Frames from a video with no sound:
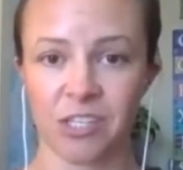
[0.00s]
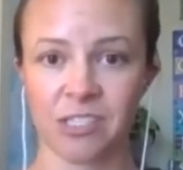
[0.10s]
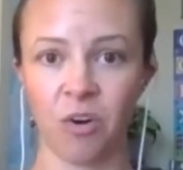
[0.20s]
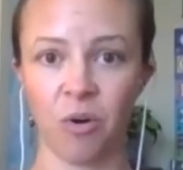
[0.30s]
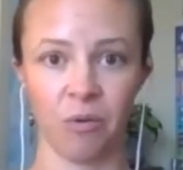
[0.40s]

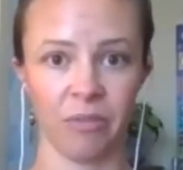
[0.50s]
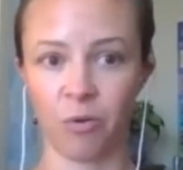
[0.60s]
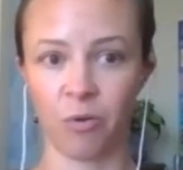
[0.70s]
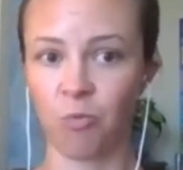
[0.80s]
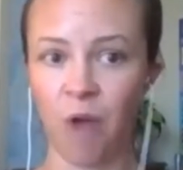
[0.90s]
So the
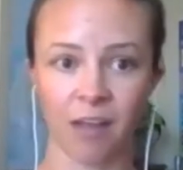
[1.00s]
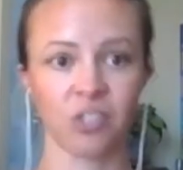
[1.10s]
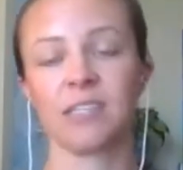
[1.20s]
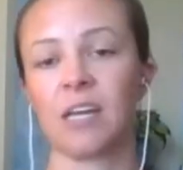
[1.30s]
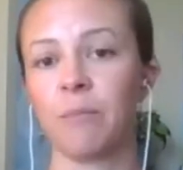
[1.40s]
rug is
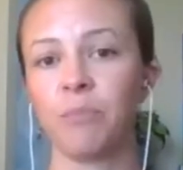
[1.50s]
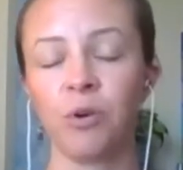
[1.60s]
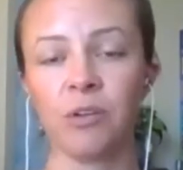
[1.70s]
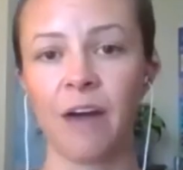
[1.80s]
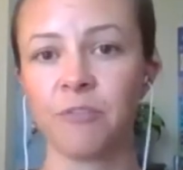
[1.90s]
just getting pulled
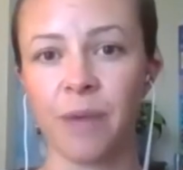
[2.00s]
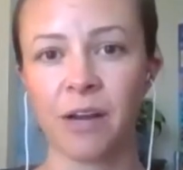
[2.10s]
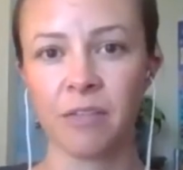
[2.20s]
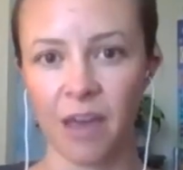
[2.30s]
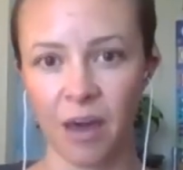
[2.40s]
out from under
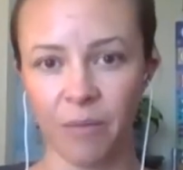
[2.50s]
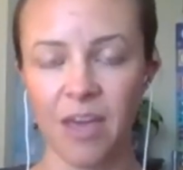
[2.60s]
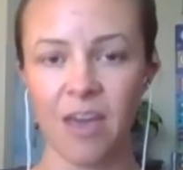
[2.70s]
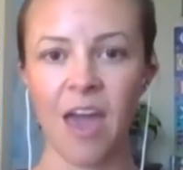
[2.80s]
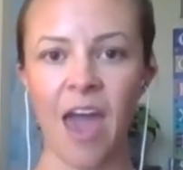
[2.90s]
them,
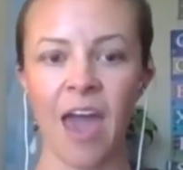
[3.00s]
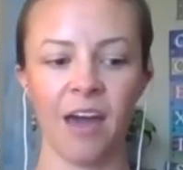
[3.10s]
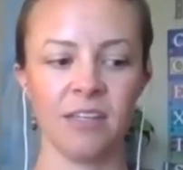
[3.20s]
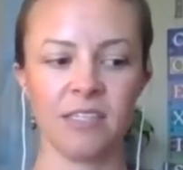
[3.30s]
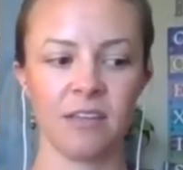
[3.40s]

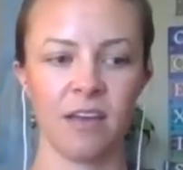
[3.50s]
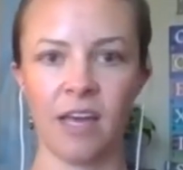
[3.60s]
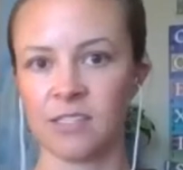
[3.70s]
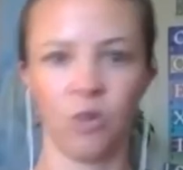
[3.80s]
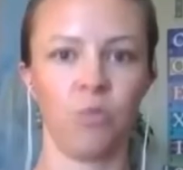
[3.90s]
and and
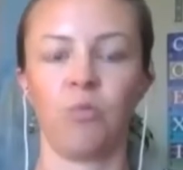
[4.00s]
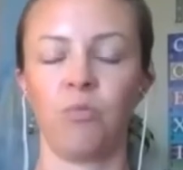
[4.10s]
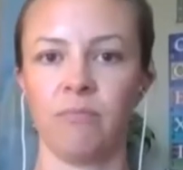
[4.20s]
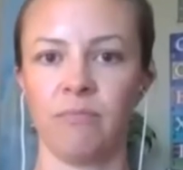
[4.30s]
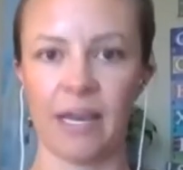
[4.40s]
so
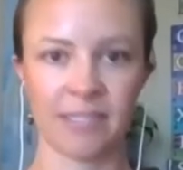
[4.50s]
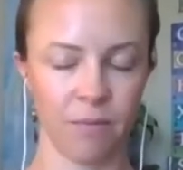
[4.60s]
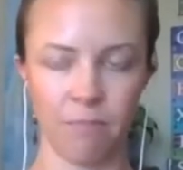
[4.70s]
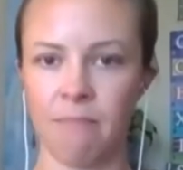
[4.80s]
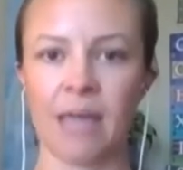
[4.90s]
that's a
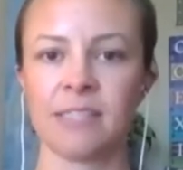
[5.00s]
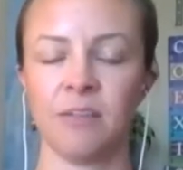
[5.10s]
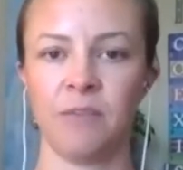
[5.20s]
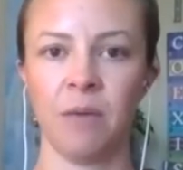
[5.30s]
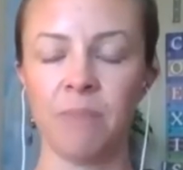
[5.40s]
massive
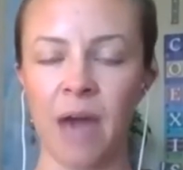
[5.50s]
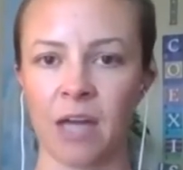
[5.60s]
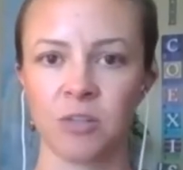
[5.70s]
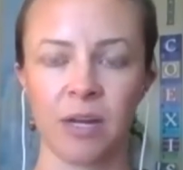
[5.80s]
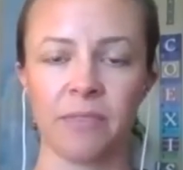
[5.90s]

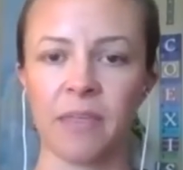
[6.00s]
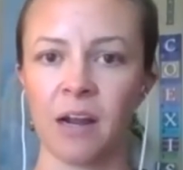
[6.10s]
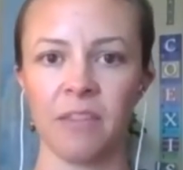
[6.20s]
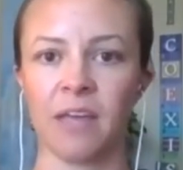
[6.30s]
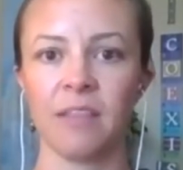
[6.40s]
impact right there
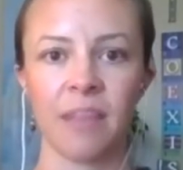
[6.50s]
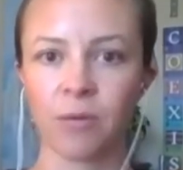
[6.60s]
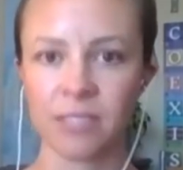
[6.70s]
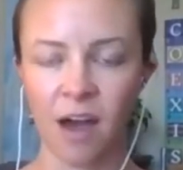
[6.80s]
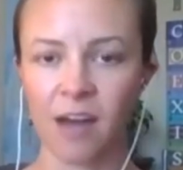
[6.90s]
that that was
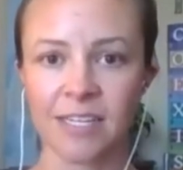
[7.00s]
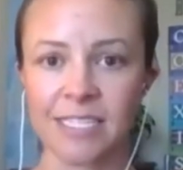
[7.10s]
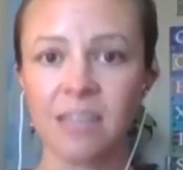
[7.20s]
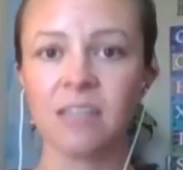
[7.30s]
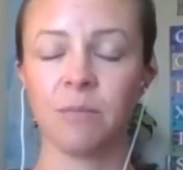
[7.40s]
not
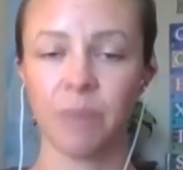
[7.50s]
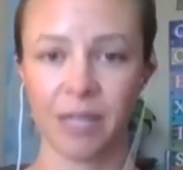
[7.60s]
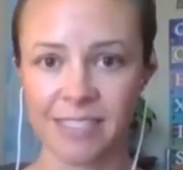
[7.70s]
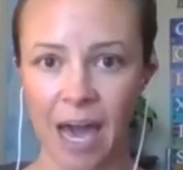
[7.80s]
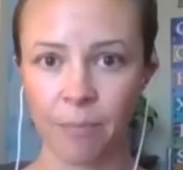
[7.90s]
intended, but it's
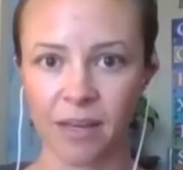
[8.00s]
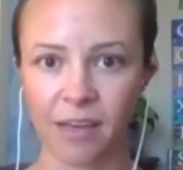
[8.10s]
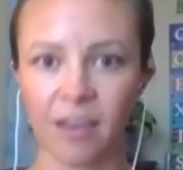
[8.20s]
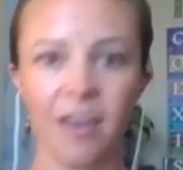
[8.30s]
happening.